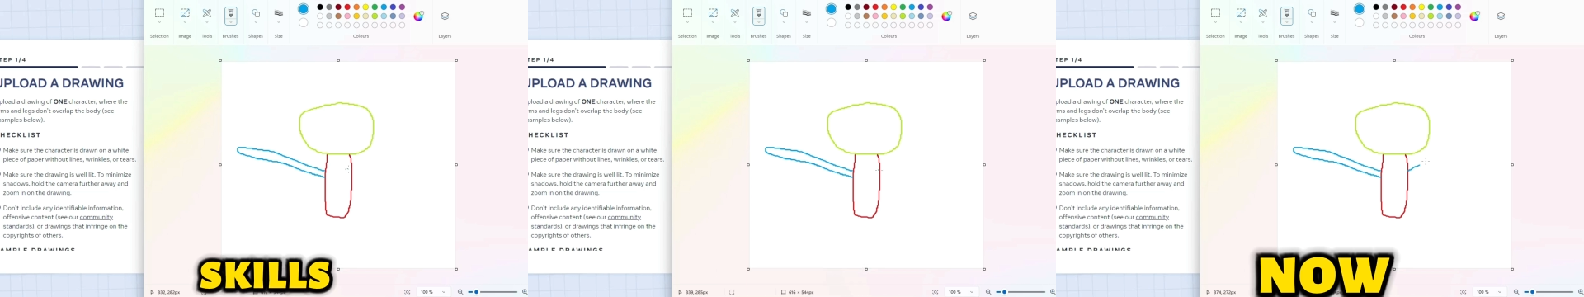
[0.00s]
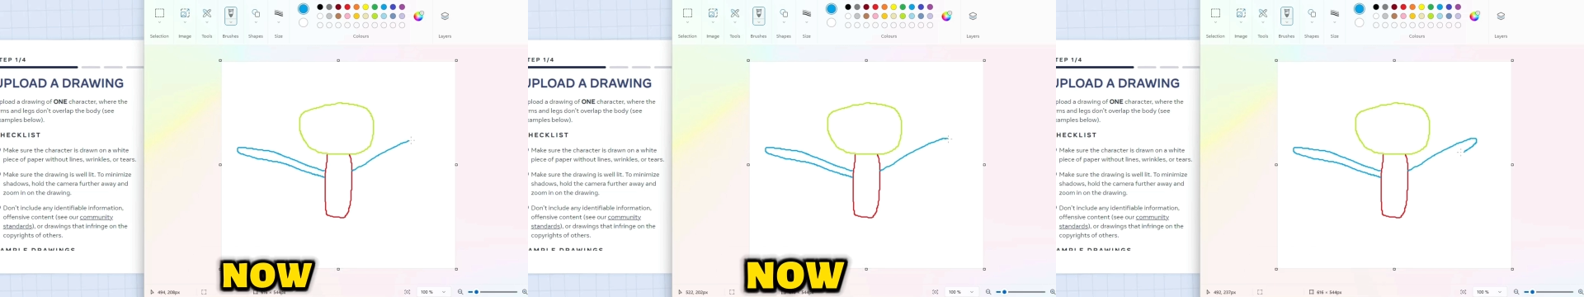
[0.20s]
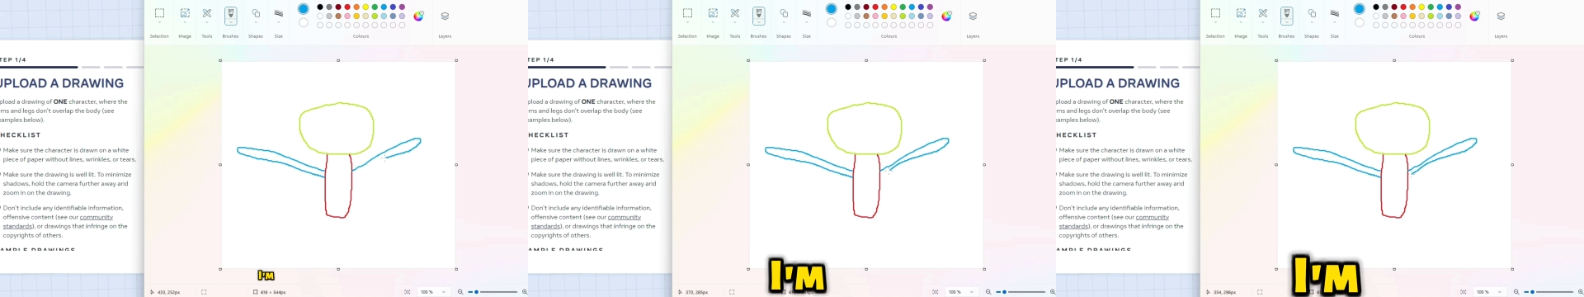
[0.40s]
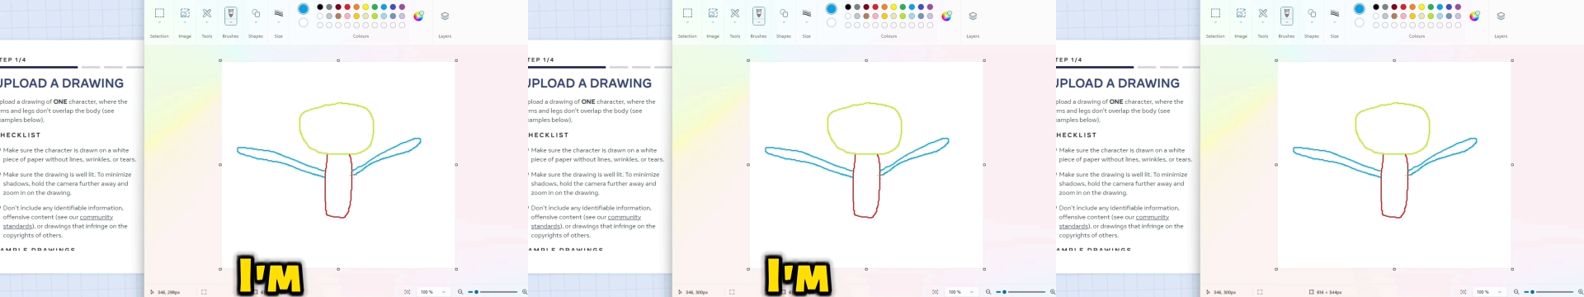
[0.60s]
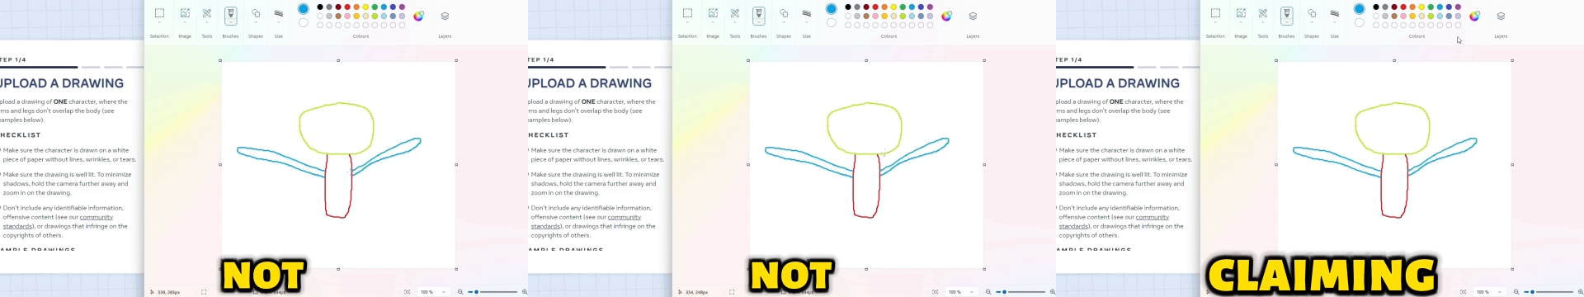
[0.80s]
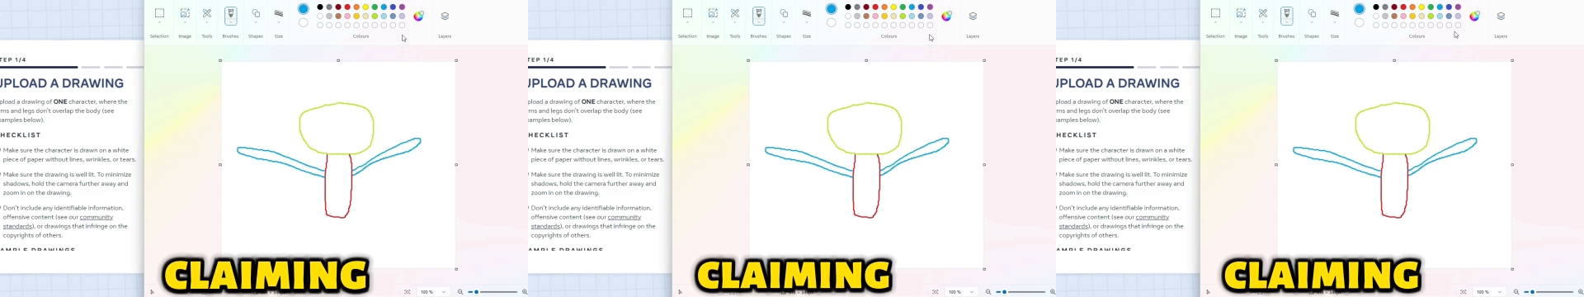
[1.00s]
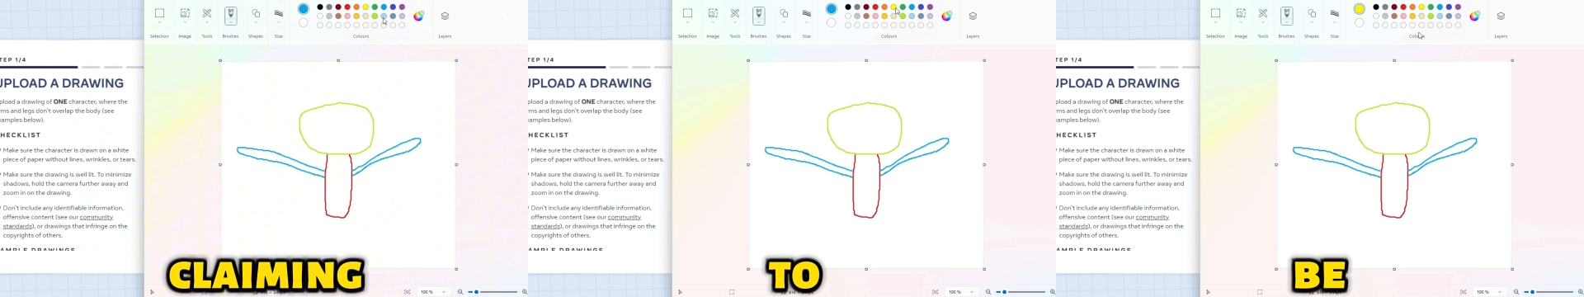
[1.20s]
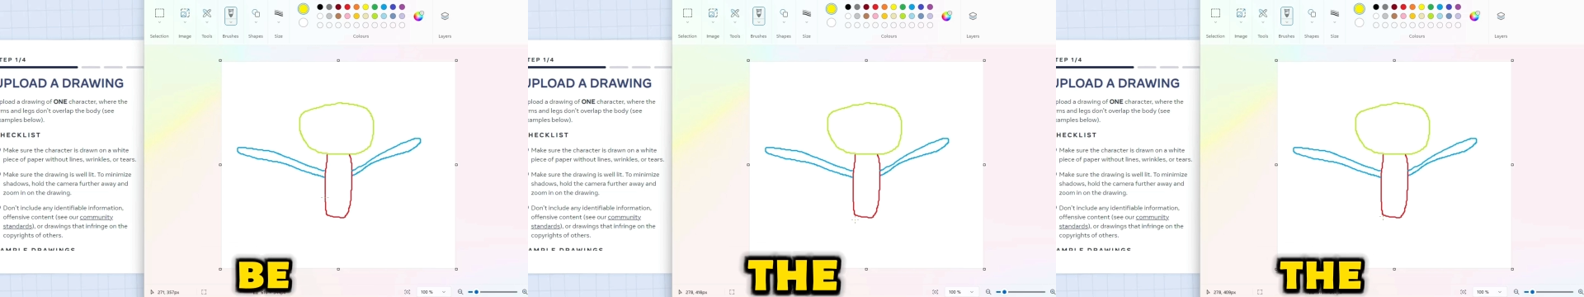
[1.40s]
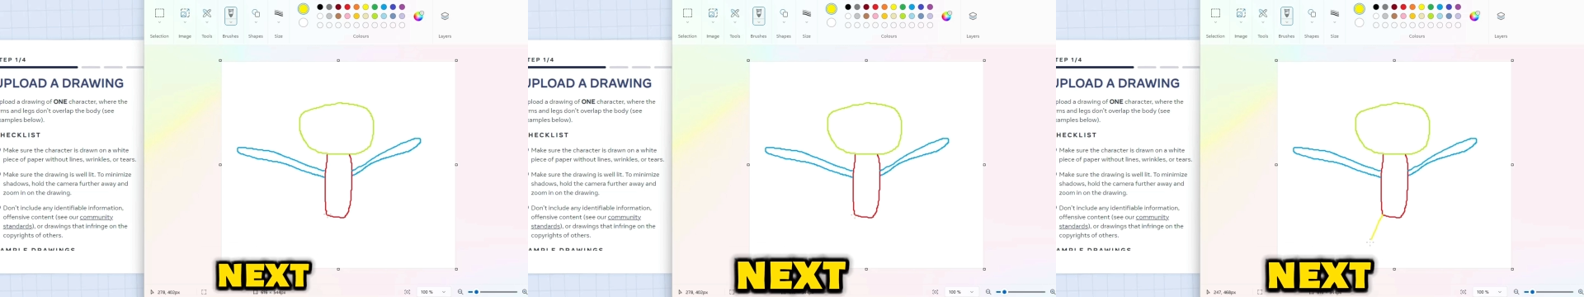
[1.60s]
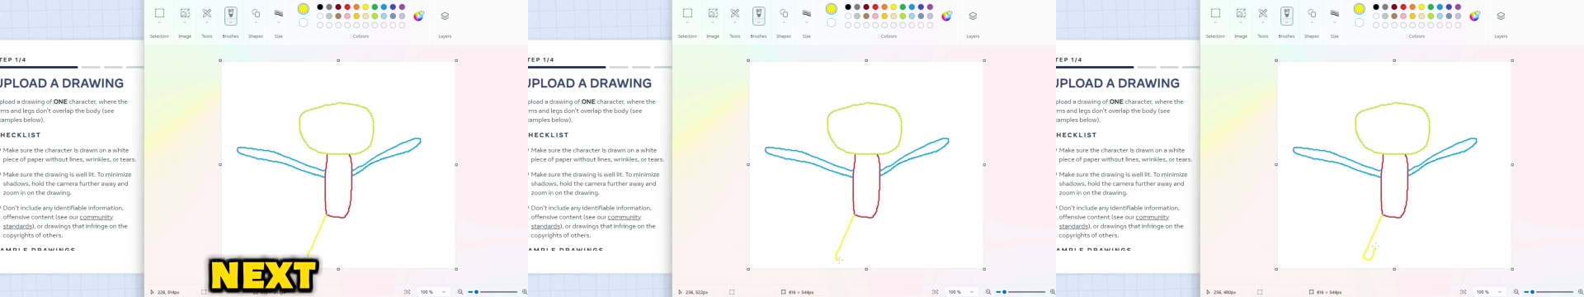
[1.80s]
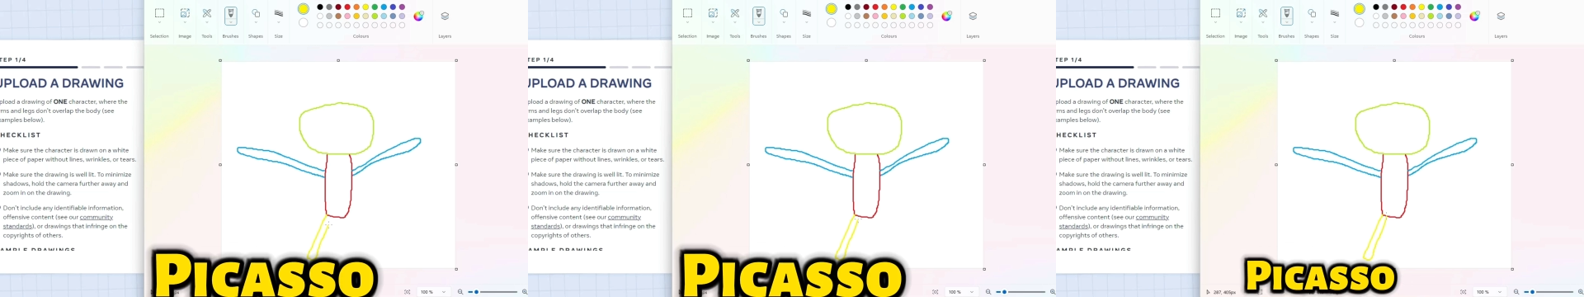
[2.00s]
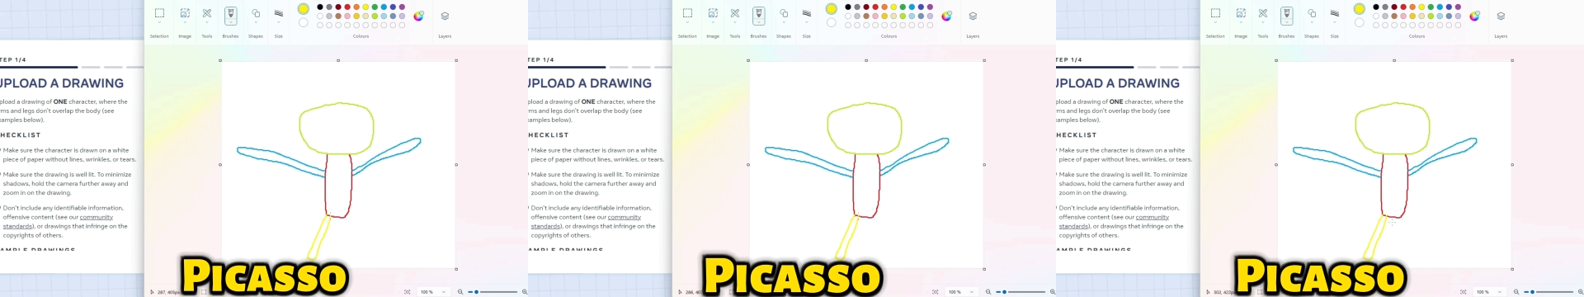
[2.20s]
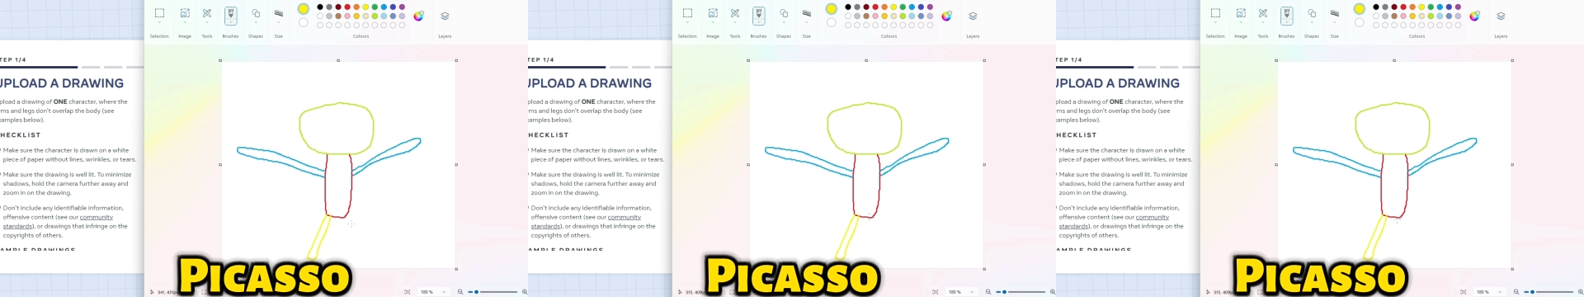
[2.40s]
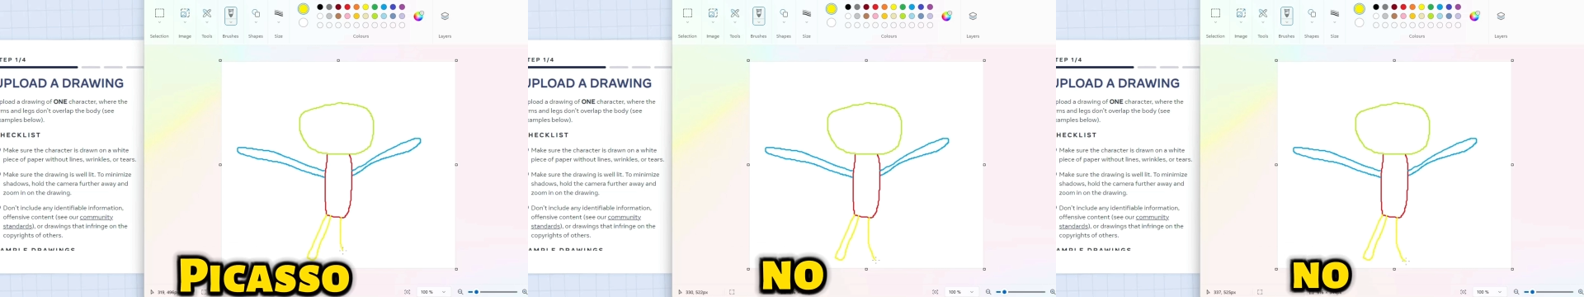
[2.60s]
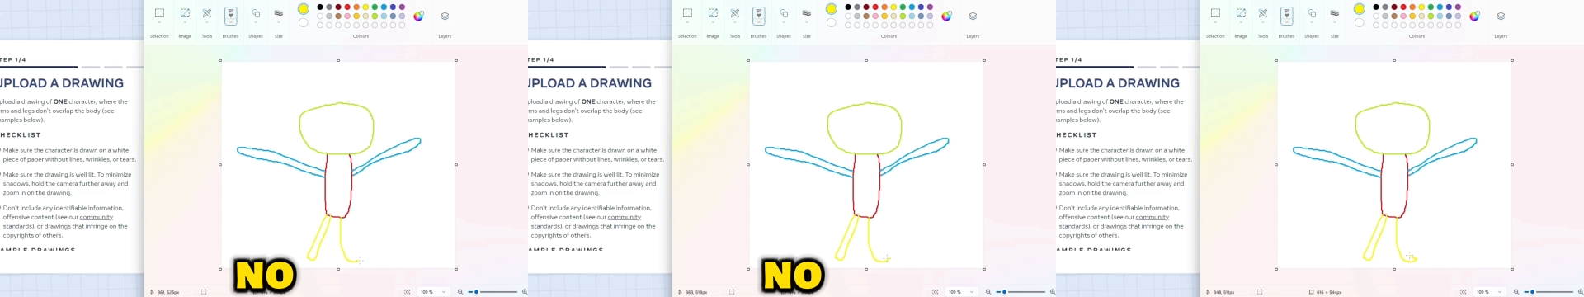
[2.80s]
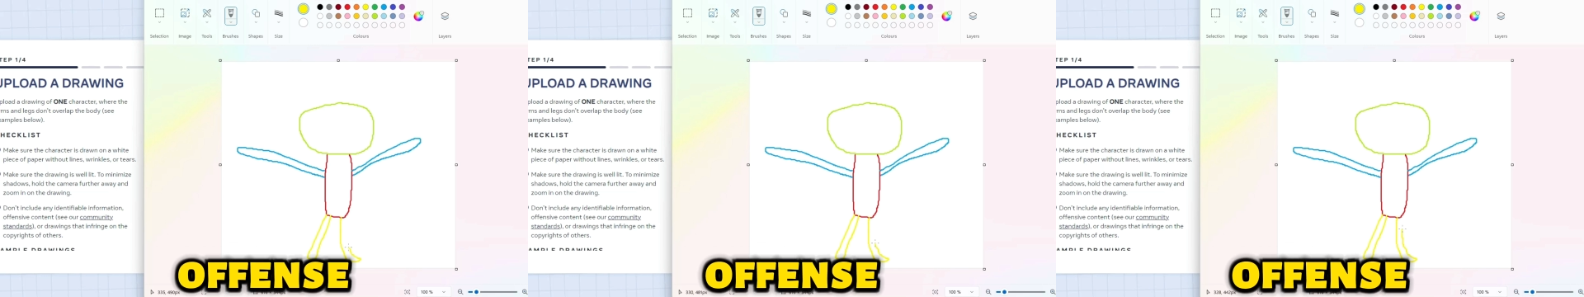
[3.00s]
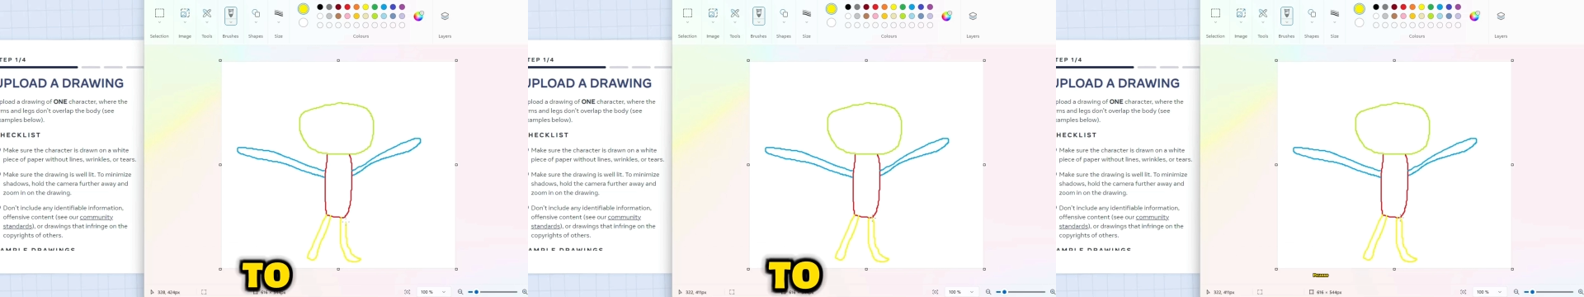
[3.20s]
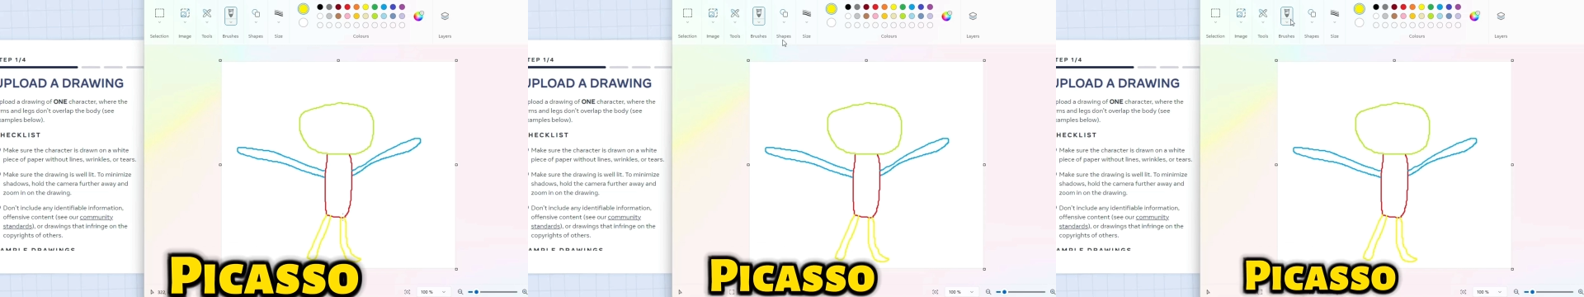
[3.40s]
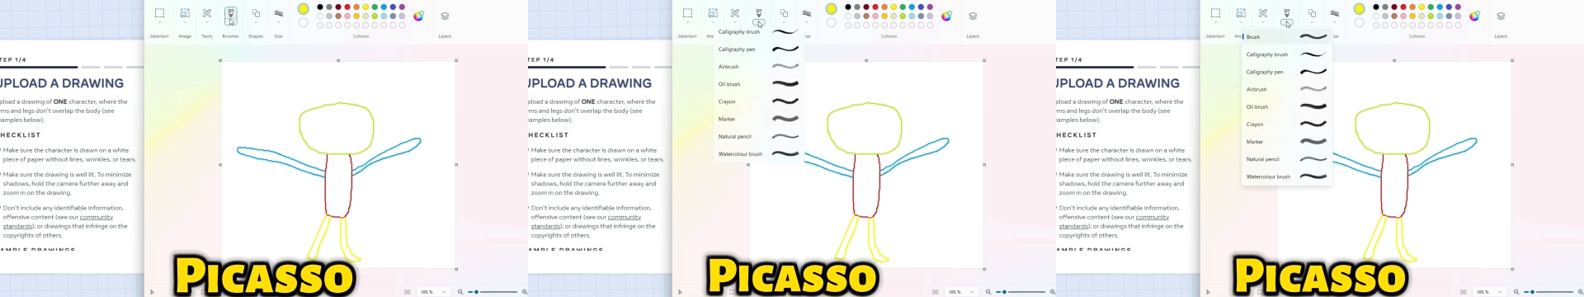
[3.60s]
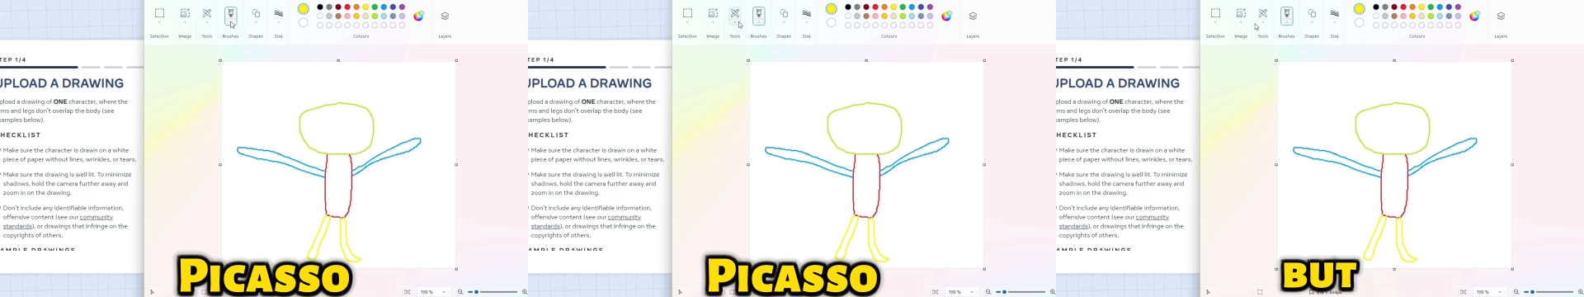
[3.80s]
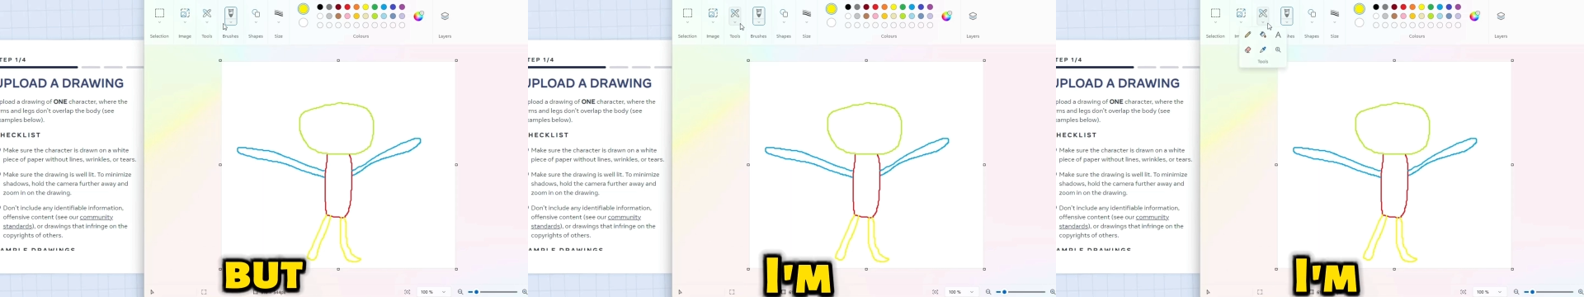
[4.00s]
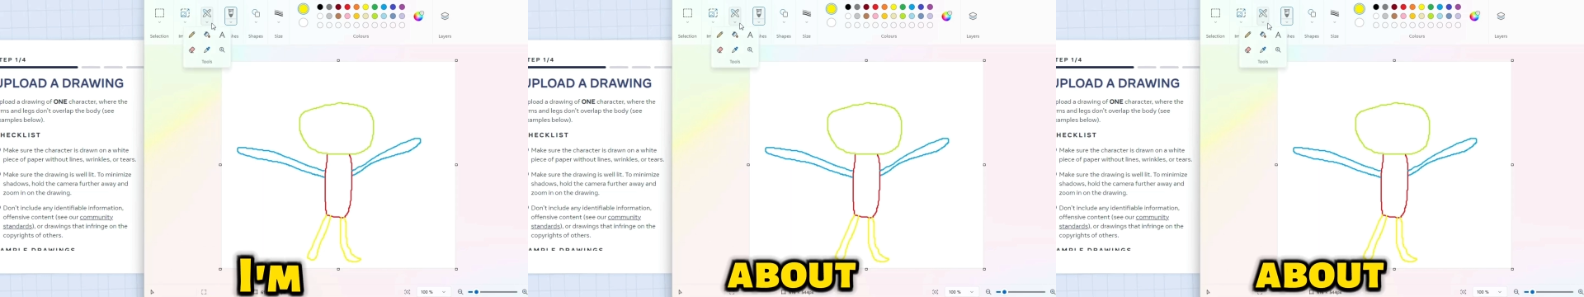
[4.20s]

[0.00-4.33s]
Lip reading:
[unreadable: no face in view]